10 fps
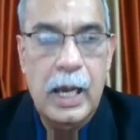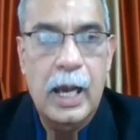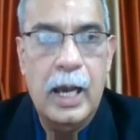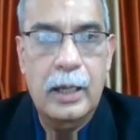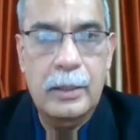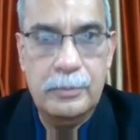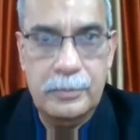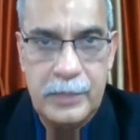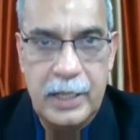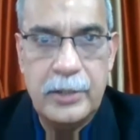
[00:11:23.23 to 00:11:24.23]

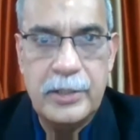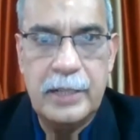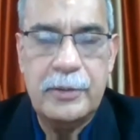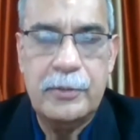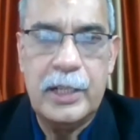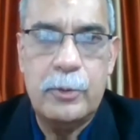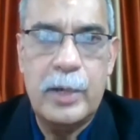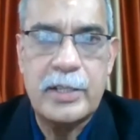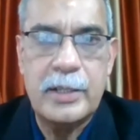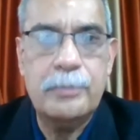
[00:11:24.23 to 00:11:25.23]
Thank you, Jennifer, for the
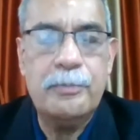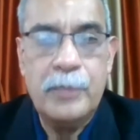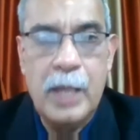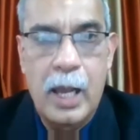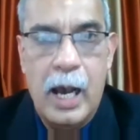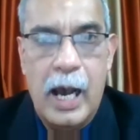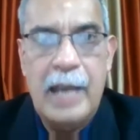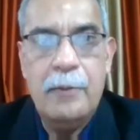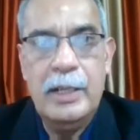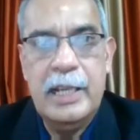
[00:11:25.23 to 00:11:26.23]
question. I
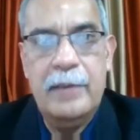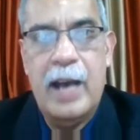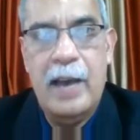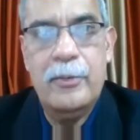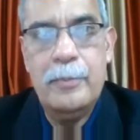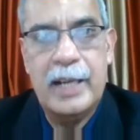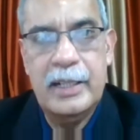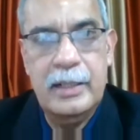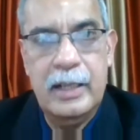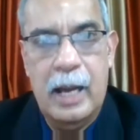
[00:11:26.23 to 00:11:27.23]
will give
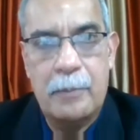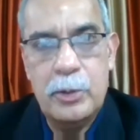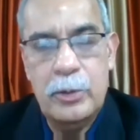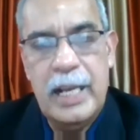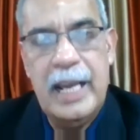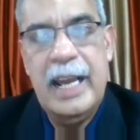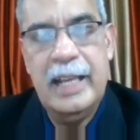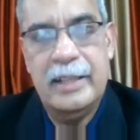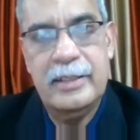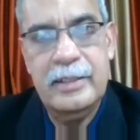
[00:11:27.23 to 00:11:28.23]
ivermectin up to day
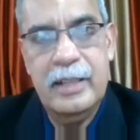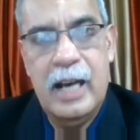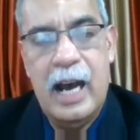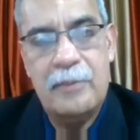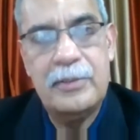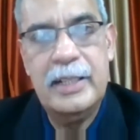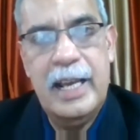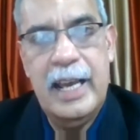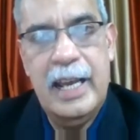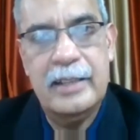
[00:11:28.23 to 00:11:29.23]
8. After
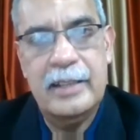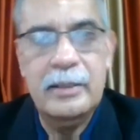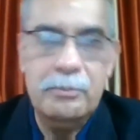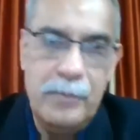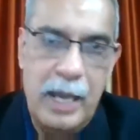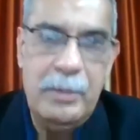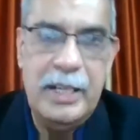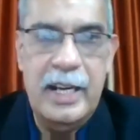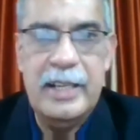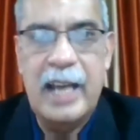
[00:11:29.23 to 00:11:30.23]
day 8th, maybe day
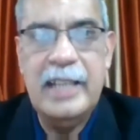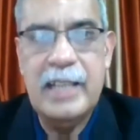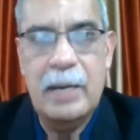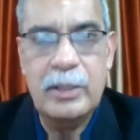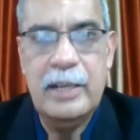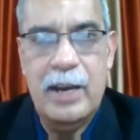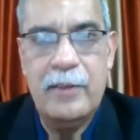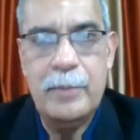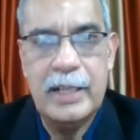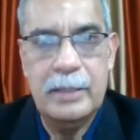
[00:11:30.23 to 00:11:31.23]
9th, I will give
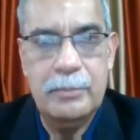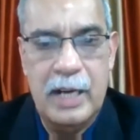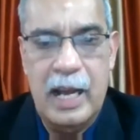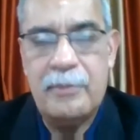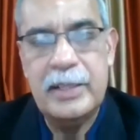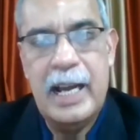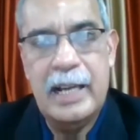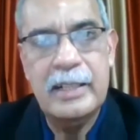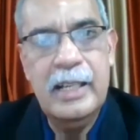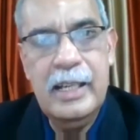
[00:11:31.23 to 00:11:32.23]
ivermectin. After that,
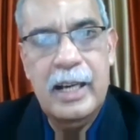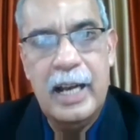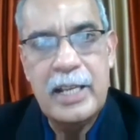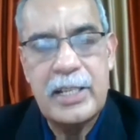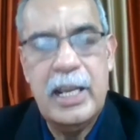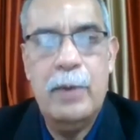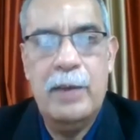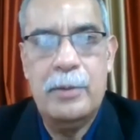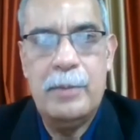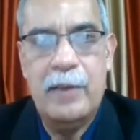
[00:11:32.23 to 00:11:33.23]
I stay away
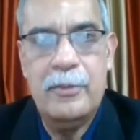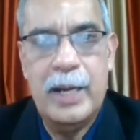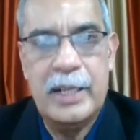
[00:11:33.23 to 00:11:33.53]
from ivermectin.